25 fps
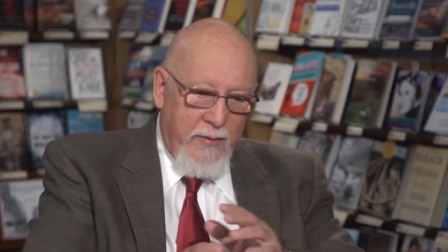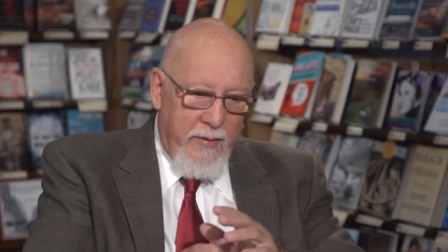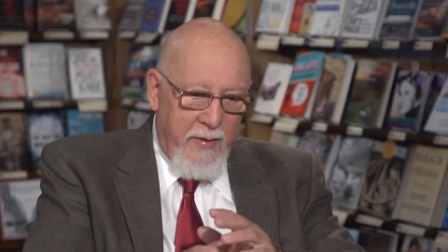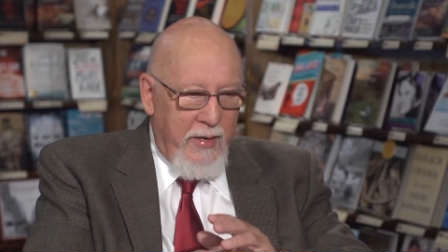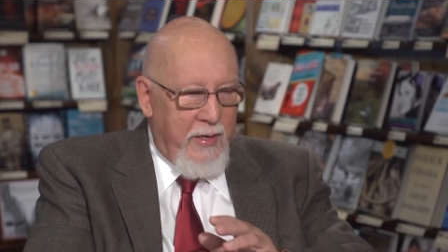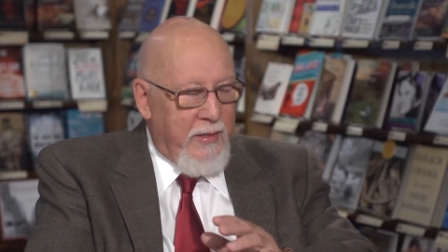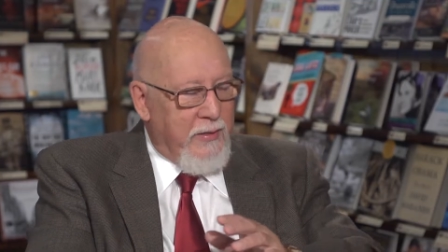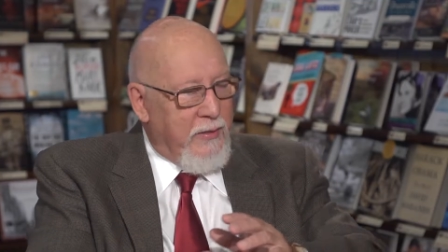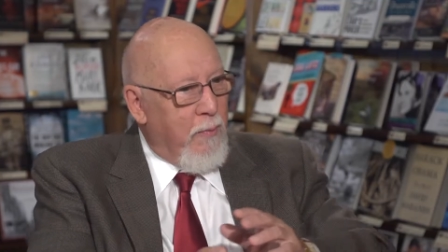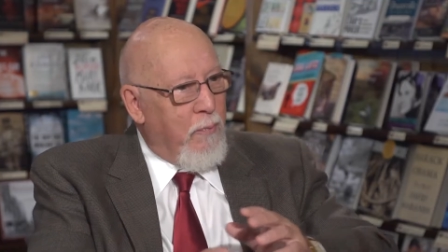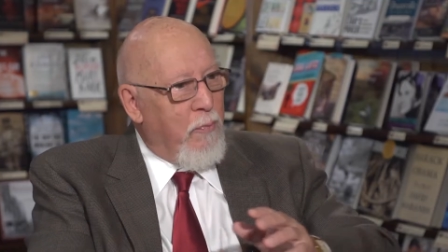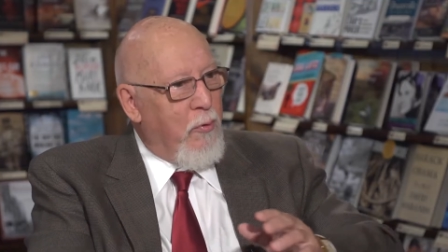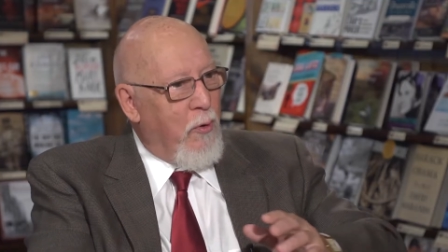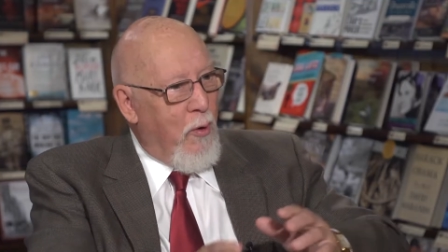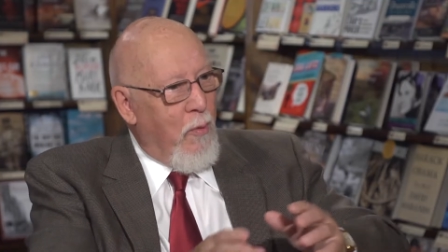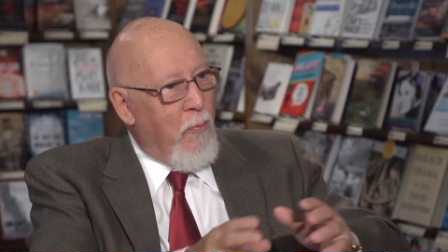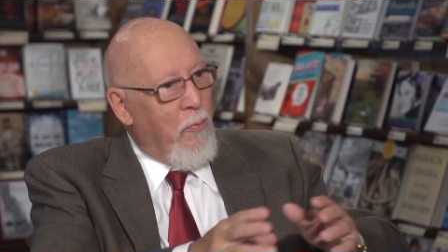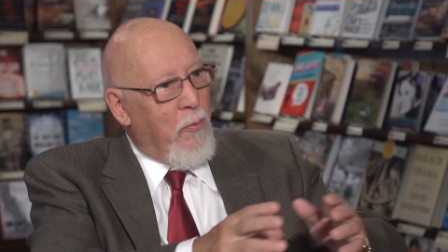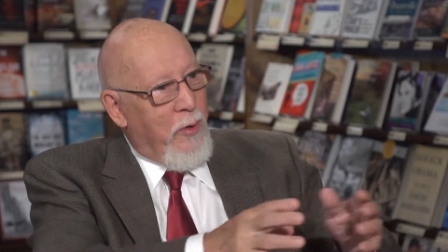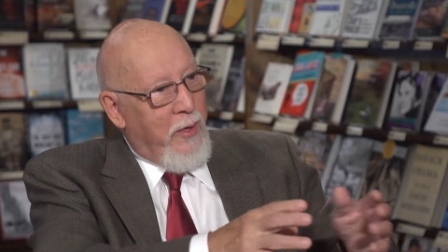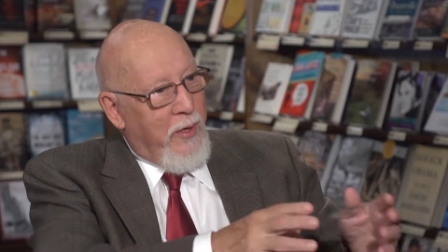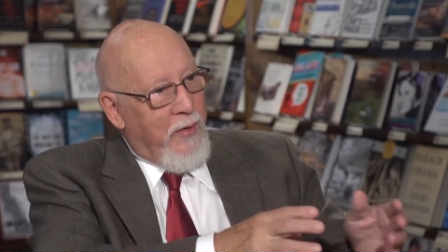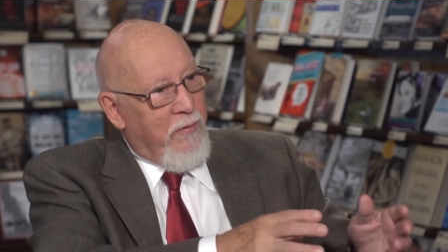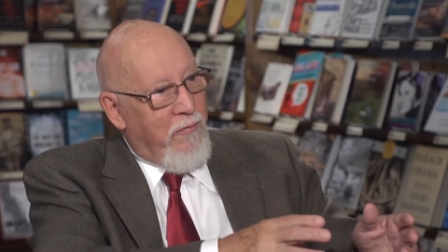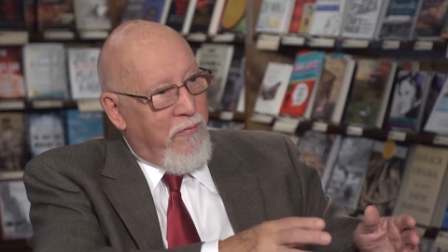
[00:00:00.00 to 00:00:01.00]
is
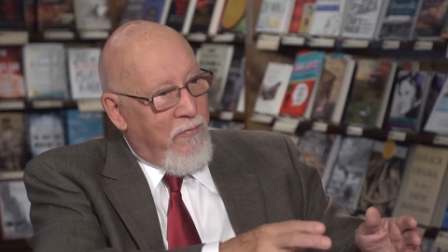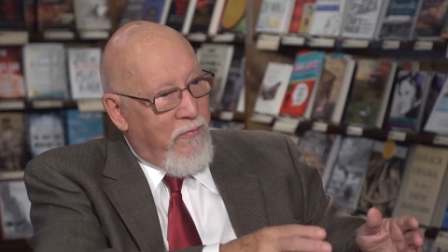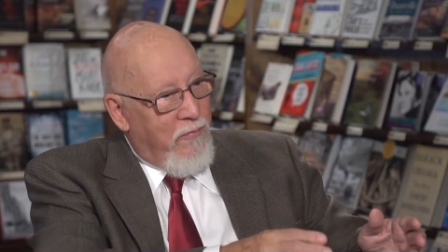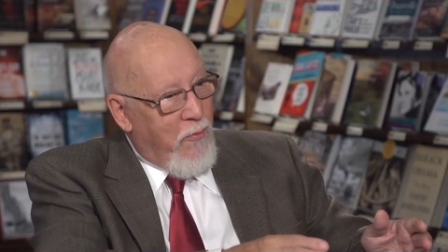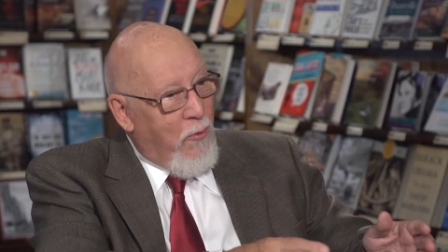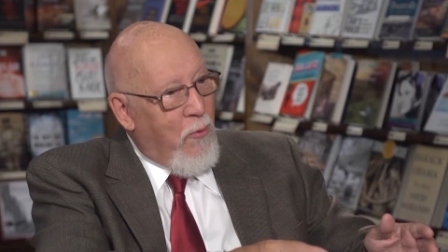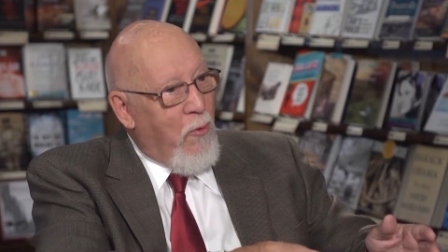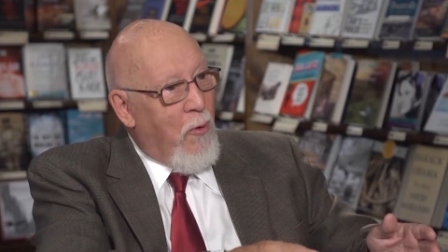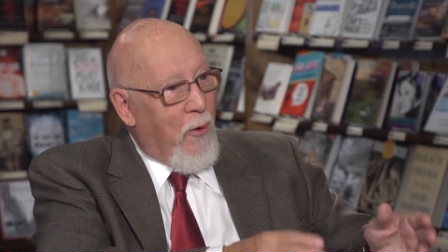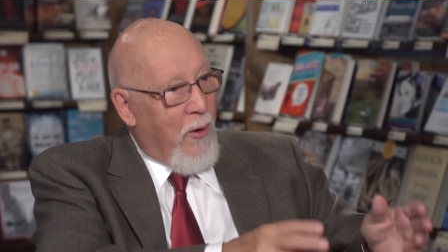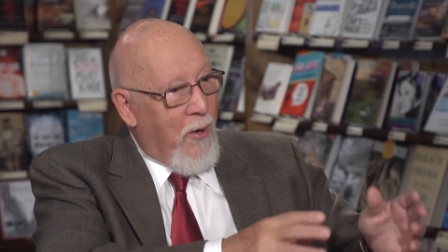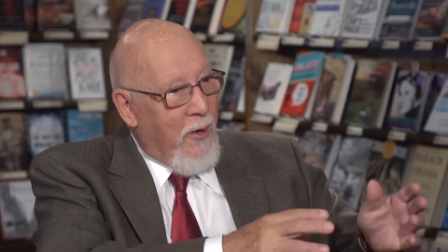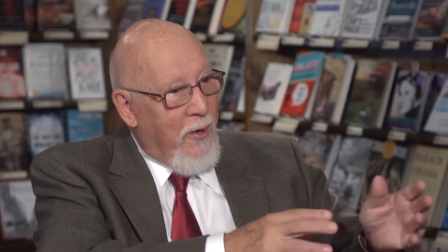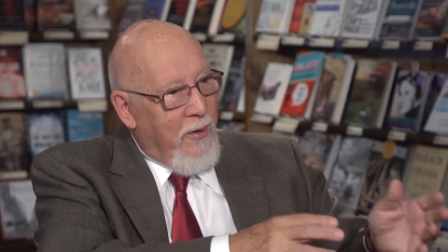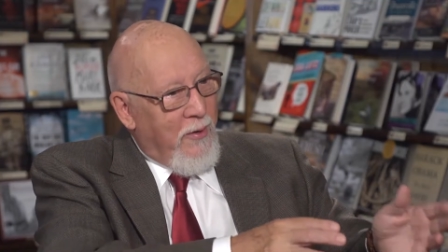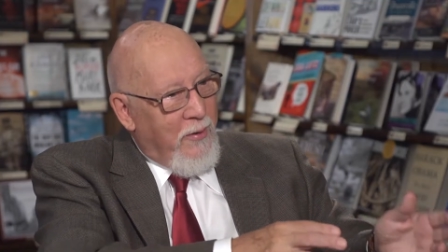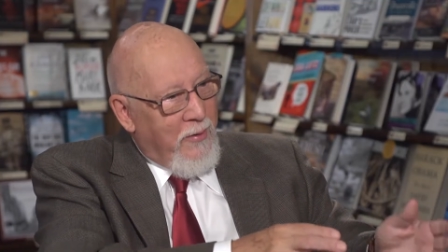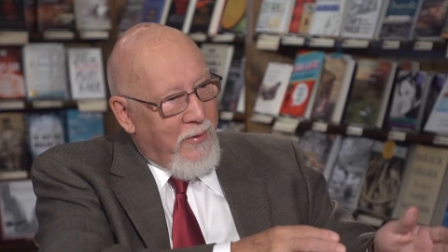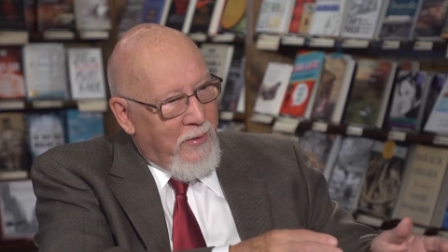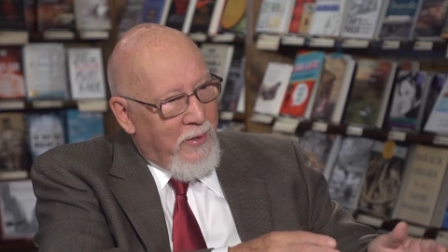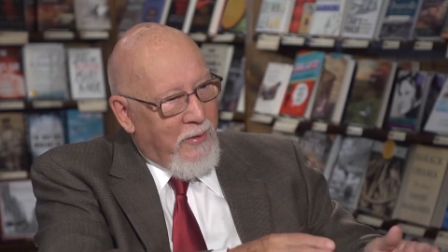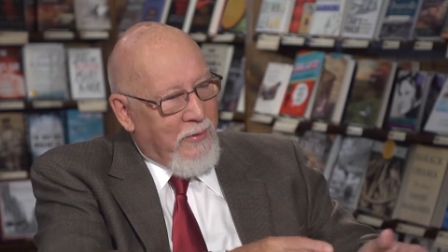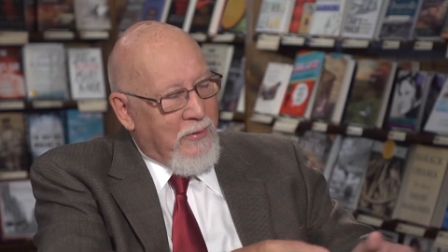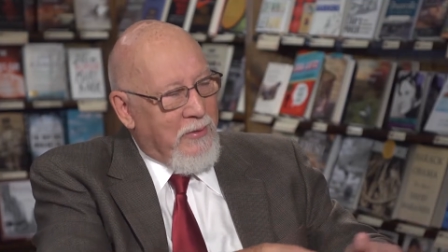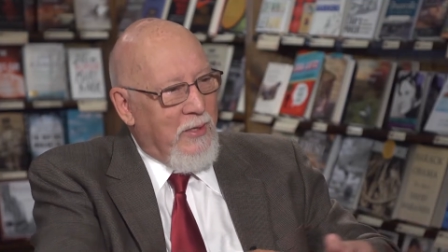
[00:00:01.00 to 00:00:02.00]
appropriate for
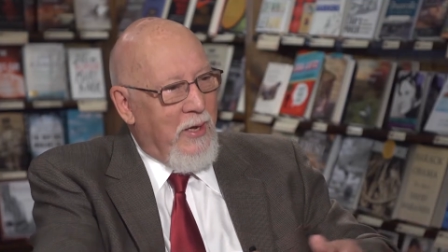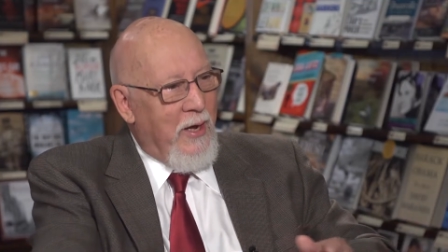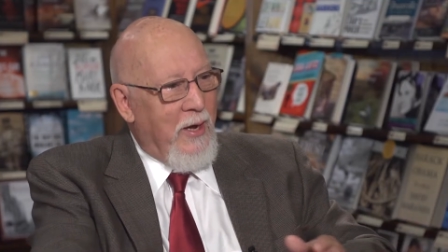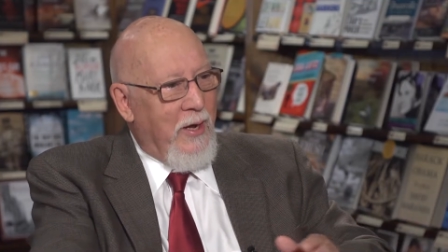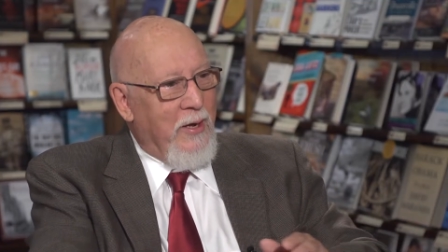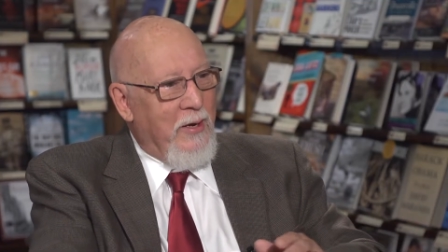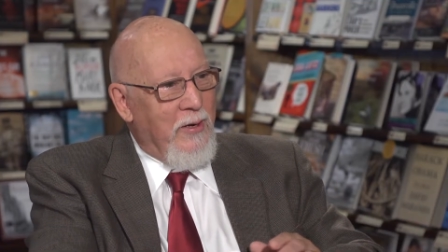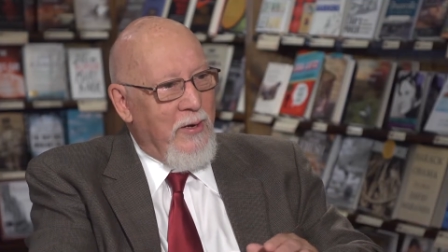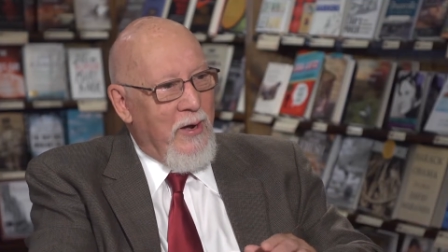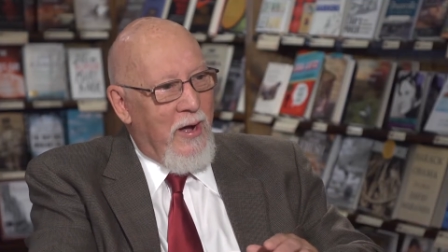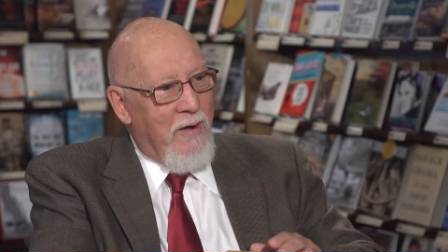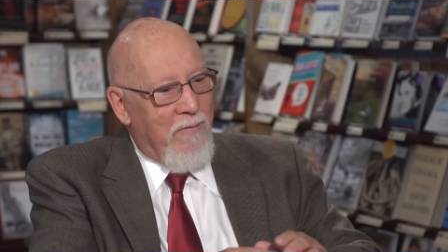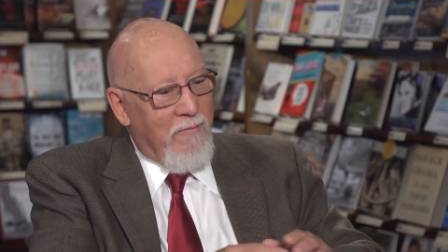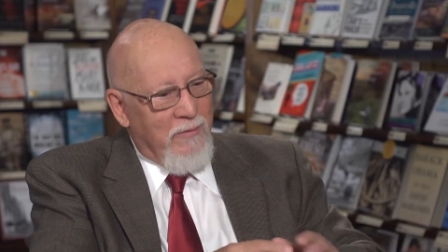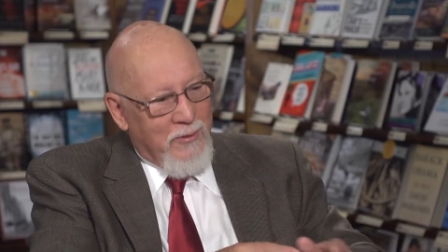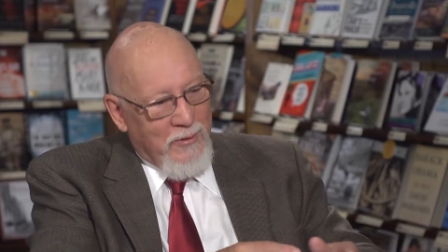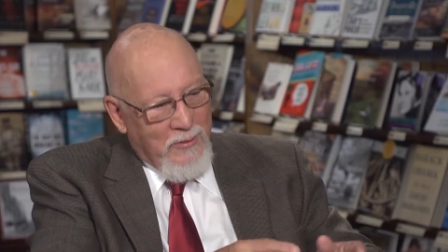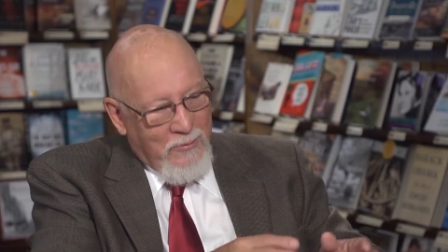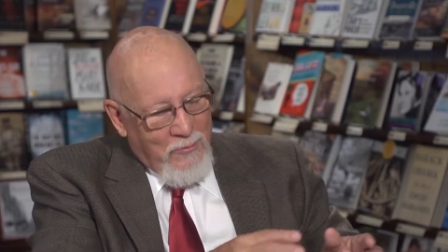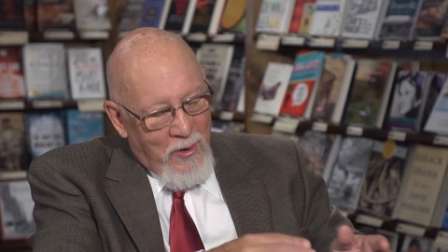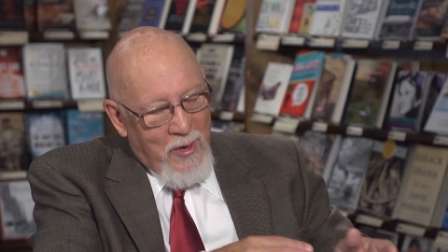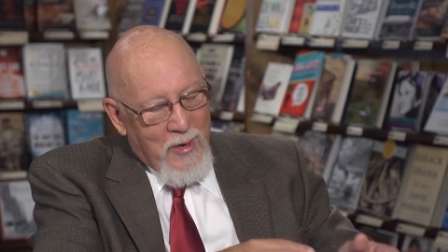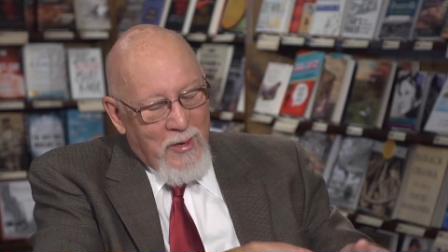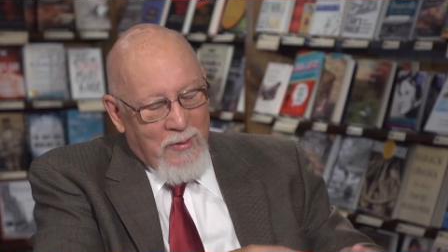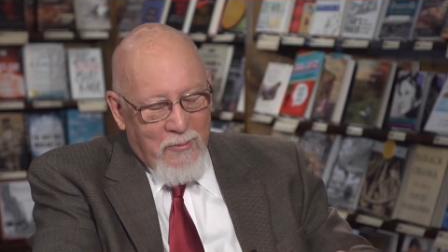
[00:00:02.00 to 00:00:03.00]
your second novel
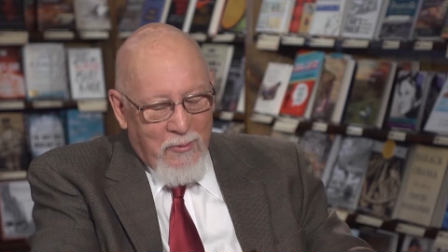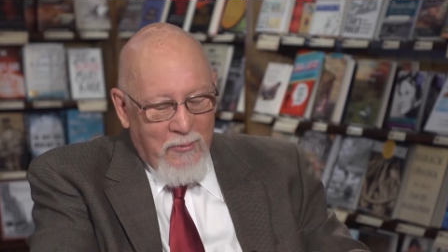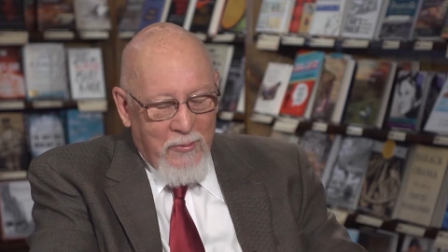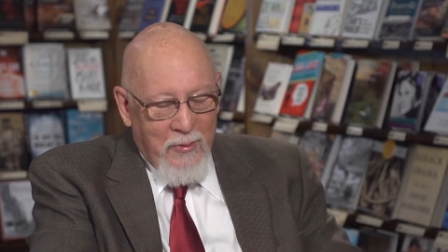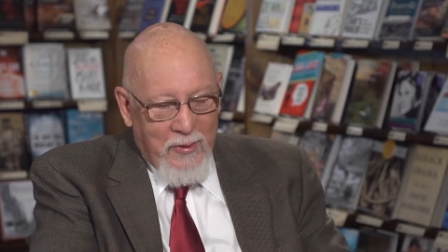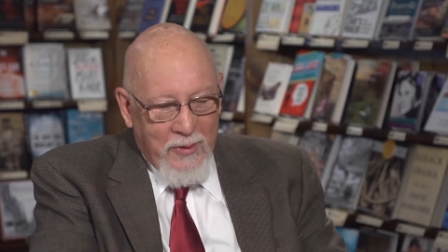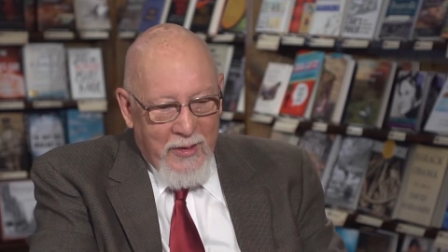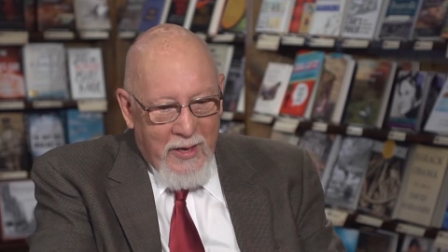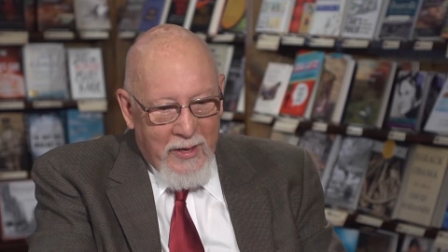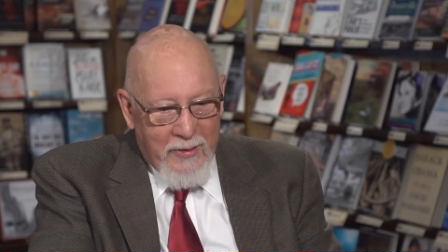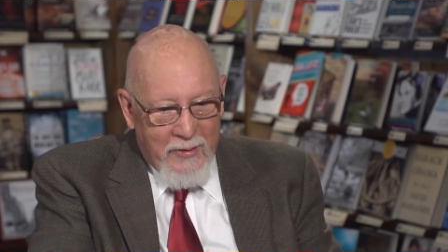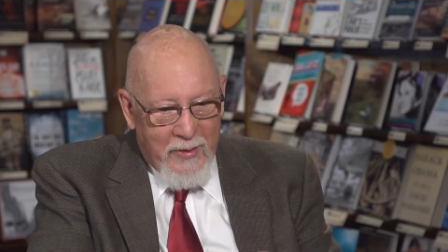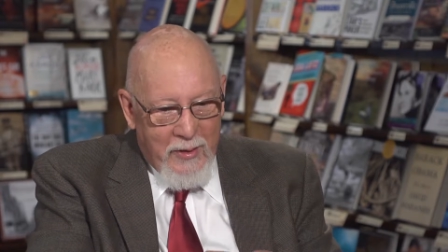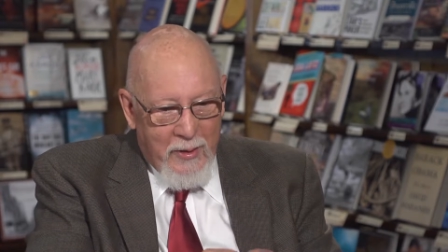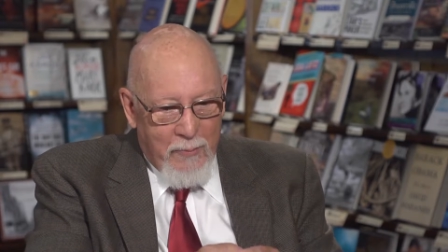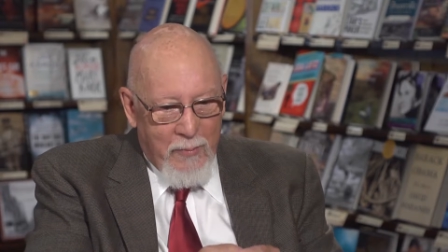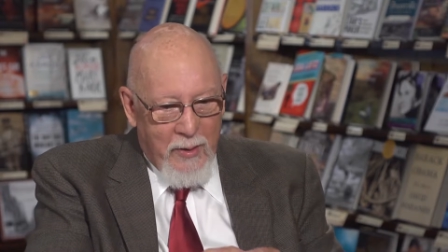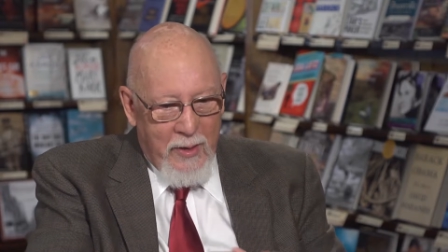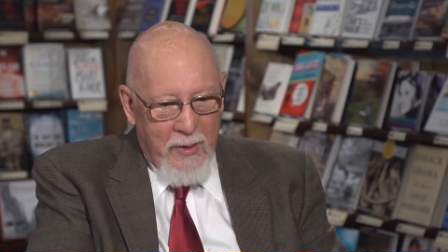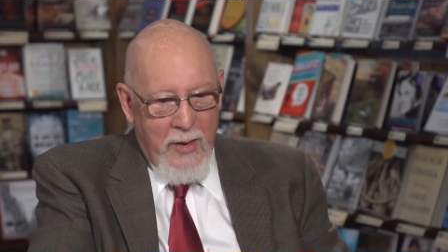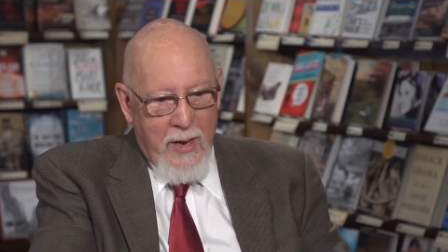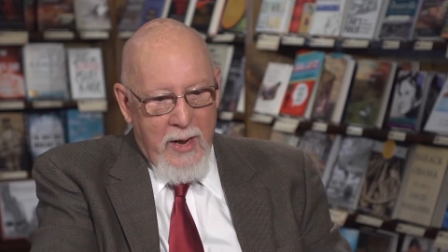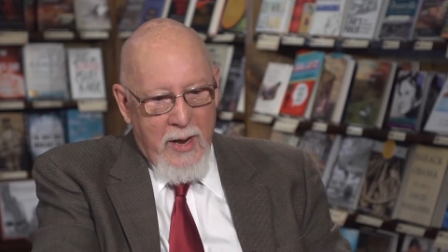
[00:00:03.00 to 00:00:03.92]
as well, but we'll get there. But